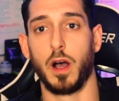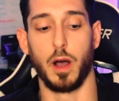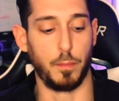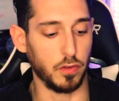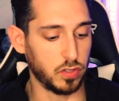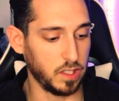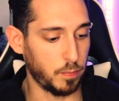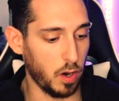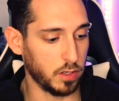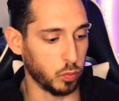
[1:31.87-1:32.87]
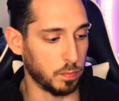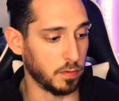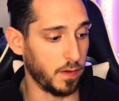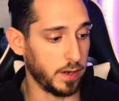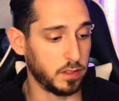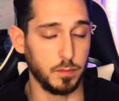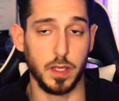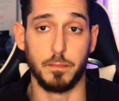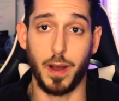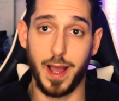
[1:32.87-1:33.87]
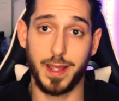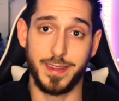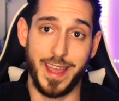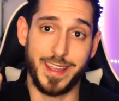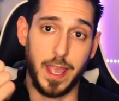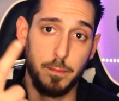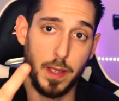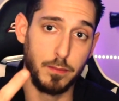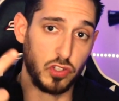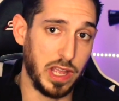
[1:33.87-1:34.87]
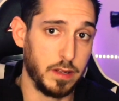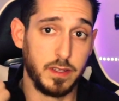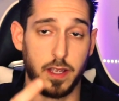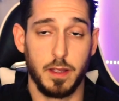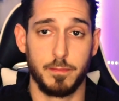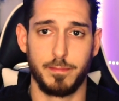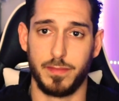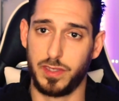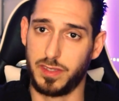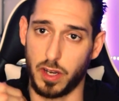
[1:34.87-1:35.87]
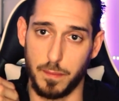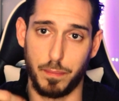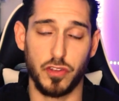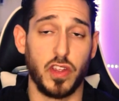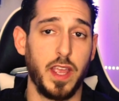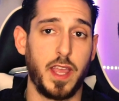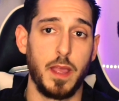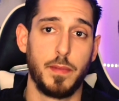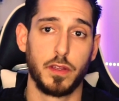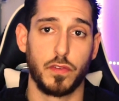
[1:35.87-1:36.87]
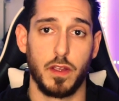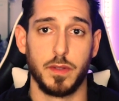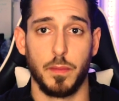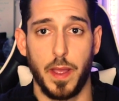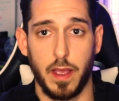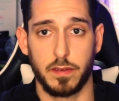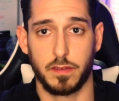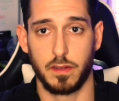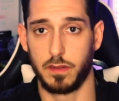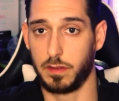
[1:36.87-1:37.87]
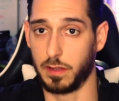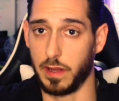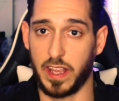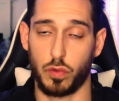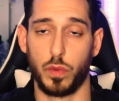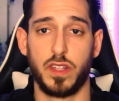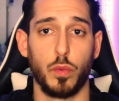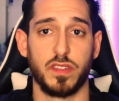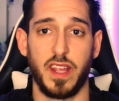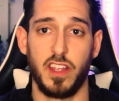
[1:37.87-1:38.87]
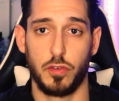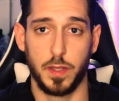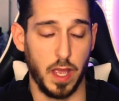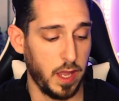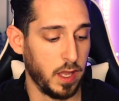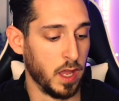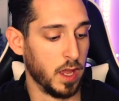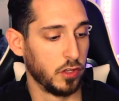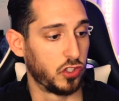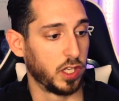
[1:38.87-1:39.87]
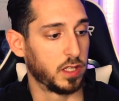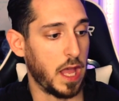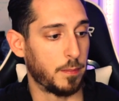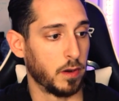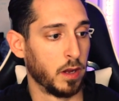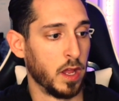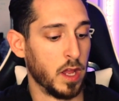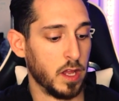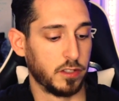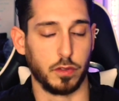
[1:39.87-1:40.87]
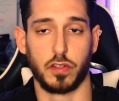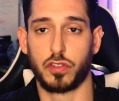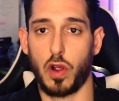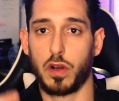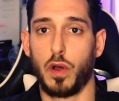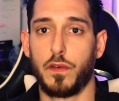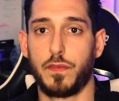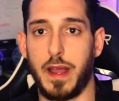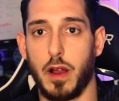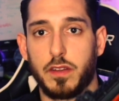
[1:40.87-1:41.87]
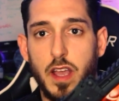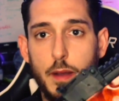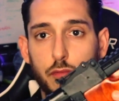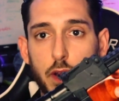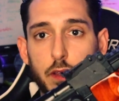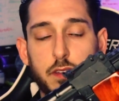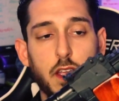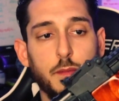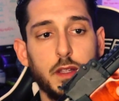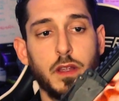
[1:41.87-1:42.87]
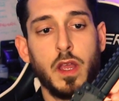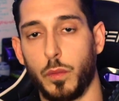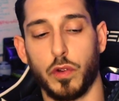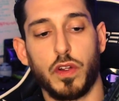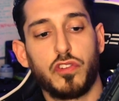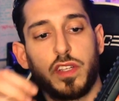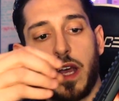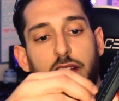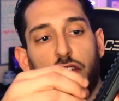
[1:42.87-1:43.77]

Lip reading: a bunch of these parts were provided to me by the AK Pimp. Shout out to him. Done a bunch of AK builds for him in the past. The last one we did was an HPA cheek clapper. So to start off, our top rail segment, we originally had